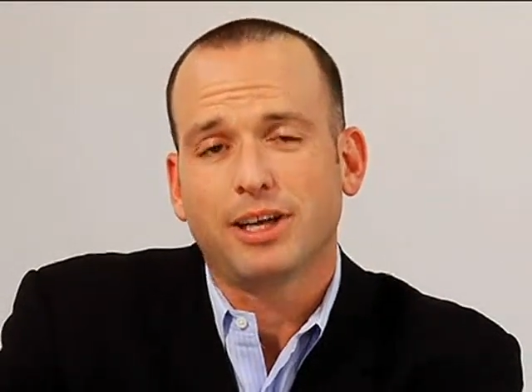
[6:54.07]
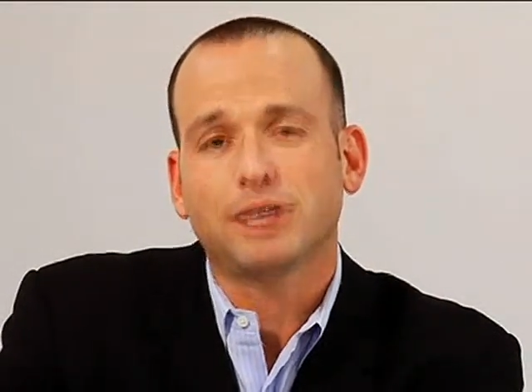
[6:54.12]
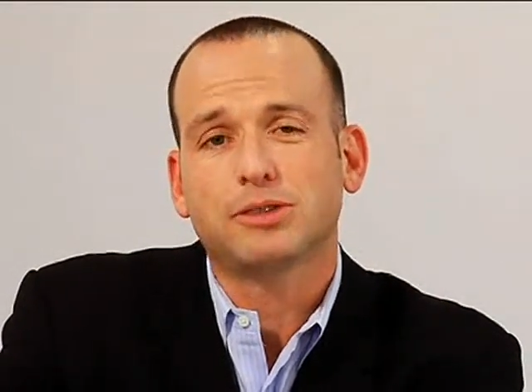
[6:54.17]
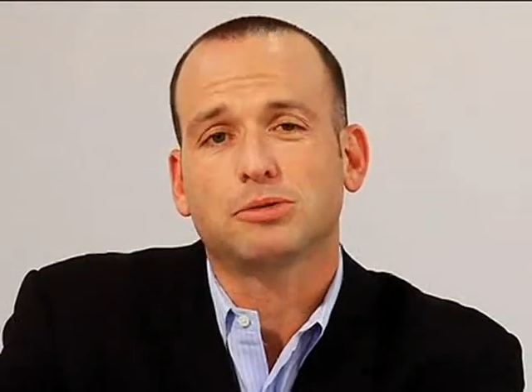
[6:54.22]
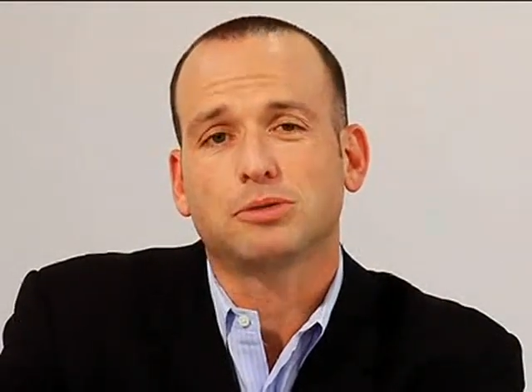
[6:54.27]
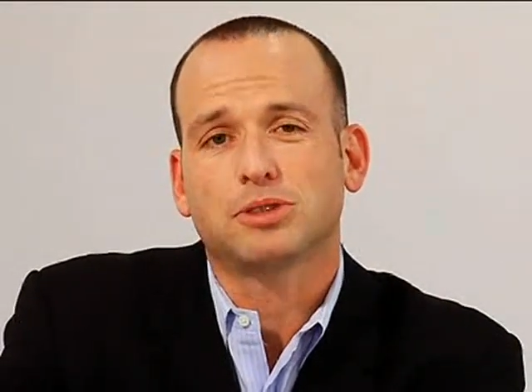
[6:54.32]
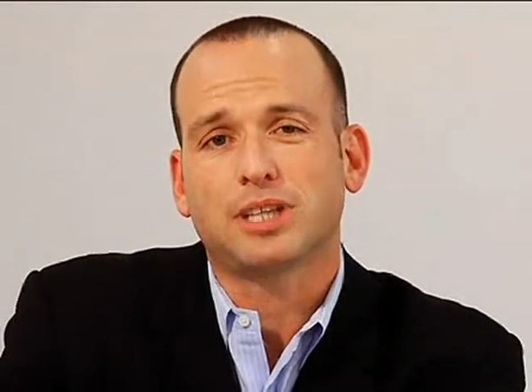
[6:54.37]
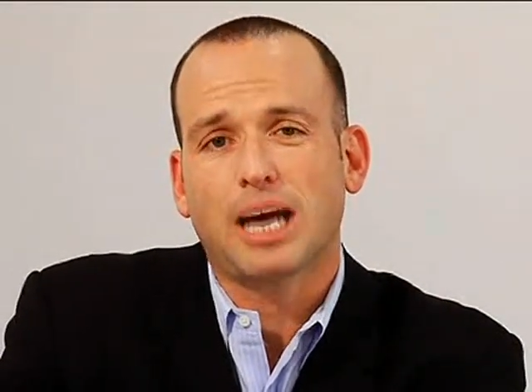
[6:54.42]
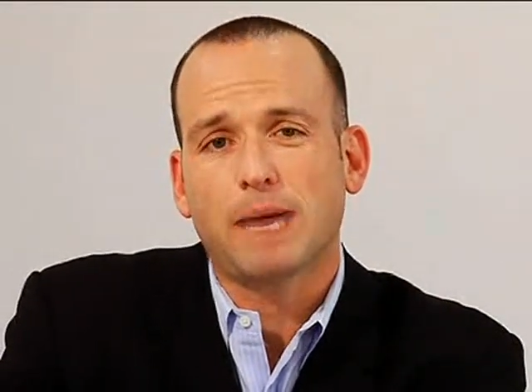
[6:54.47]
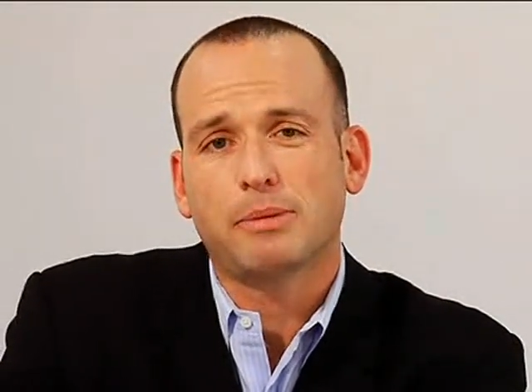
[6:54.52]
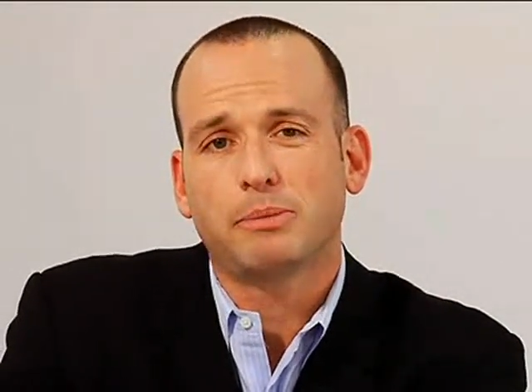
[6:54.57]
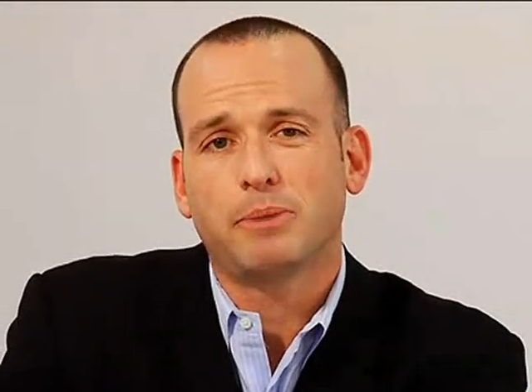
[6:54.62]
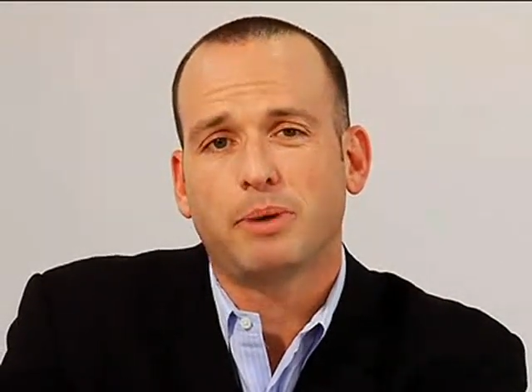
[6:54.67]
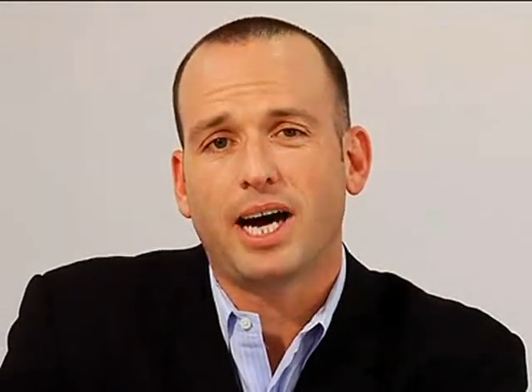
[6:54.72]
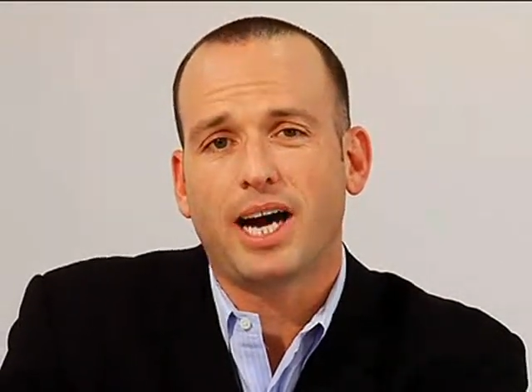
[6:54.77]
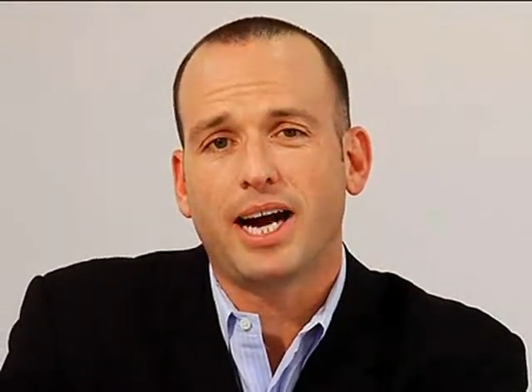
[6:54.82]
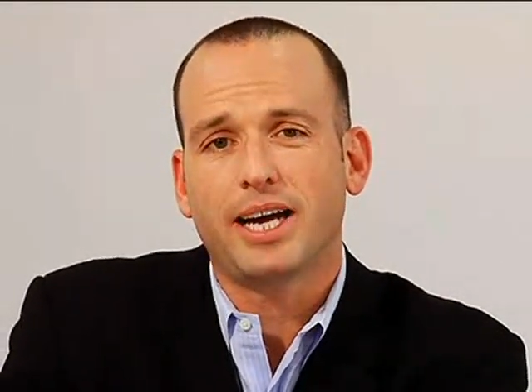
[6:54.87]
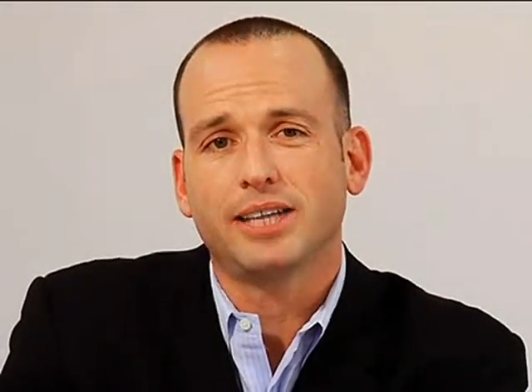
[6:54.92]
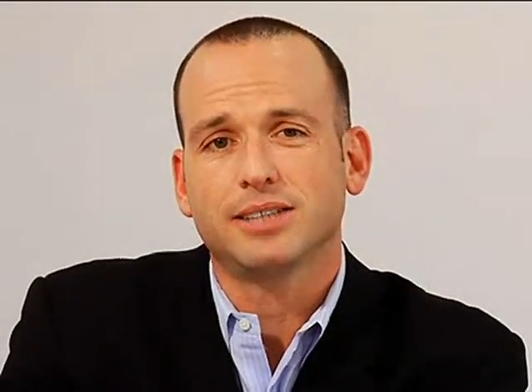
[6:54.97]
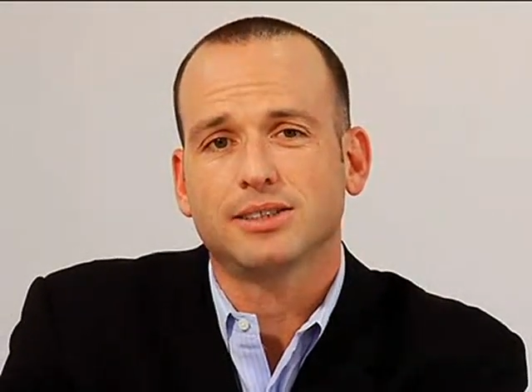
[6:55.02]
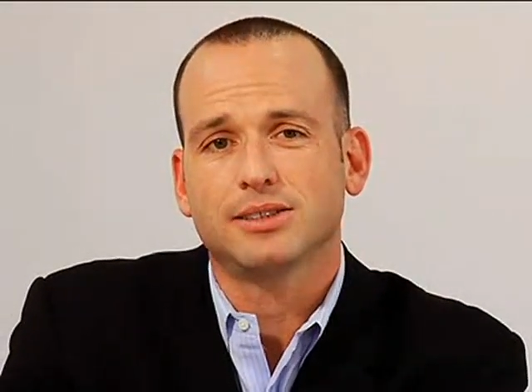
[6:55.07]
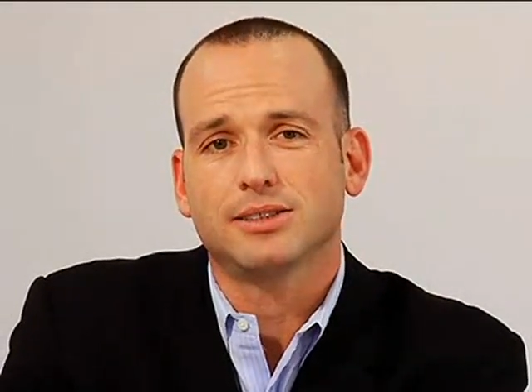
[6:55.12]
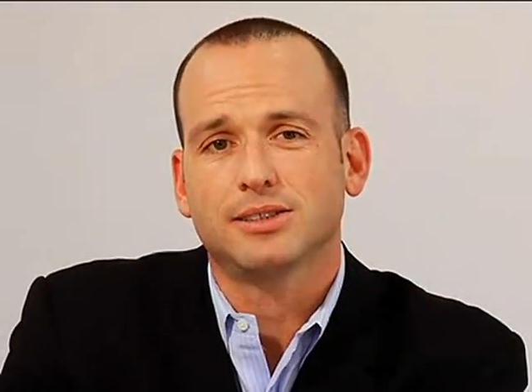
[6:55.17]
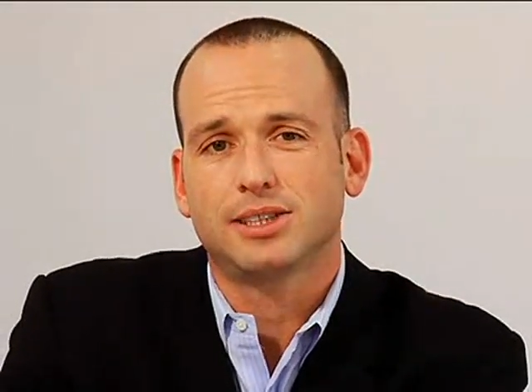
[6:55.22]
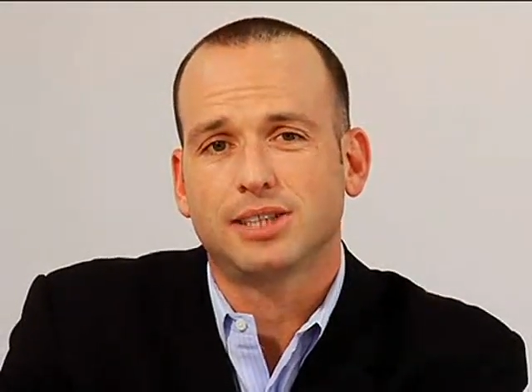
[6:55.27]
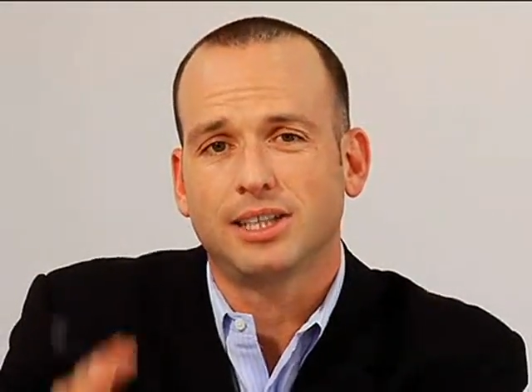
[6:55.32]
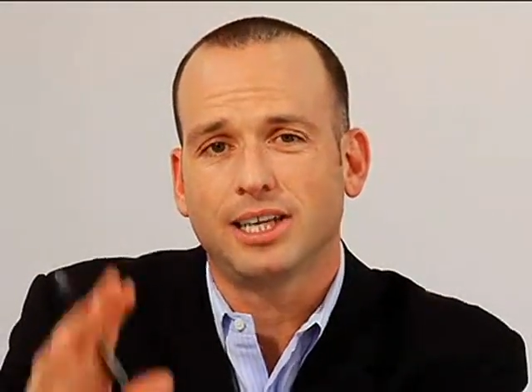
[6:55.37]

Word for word: Thanks for stopping by.